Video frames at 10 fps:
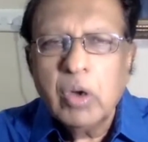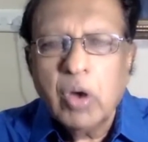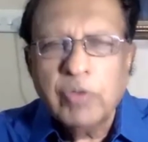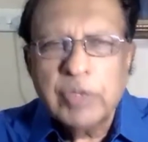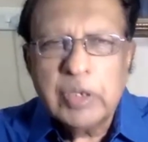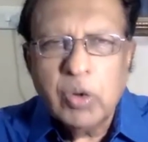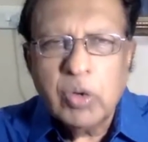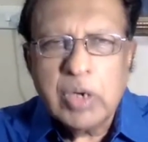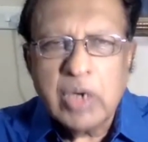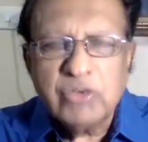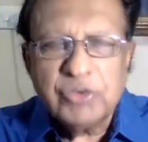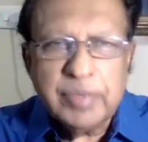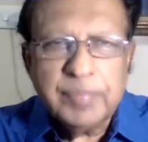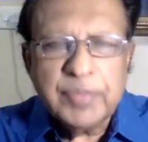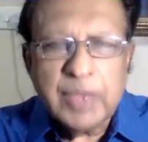over the whole
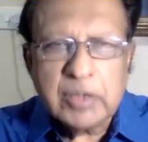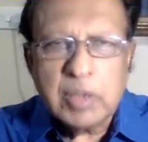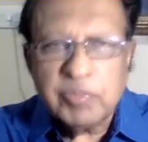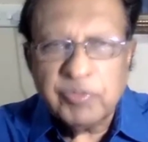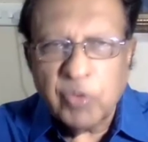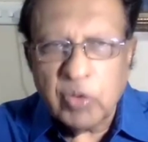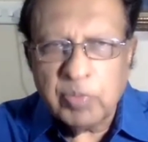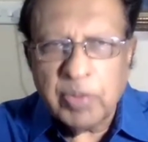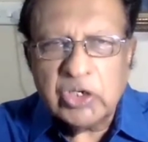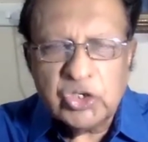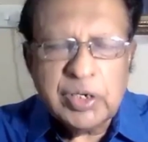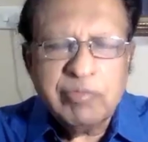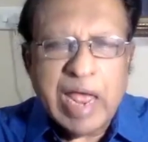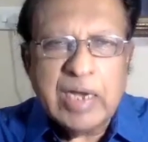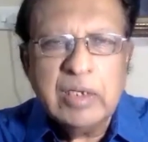country, except for
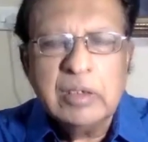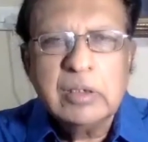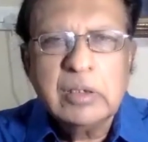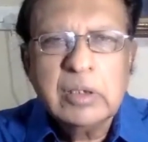Panjshir Valley.